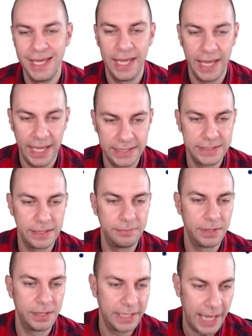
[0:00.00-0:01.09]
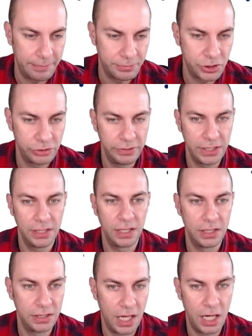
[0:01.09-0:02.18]
ends up capturing a
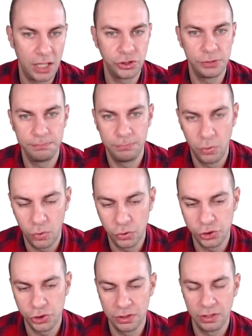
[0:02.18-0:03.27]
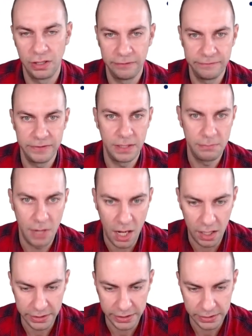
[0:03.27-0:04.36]
larger portion of the
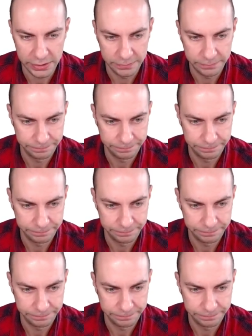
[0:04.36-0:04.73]
market.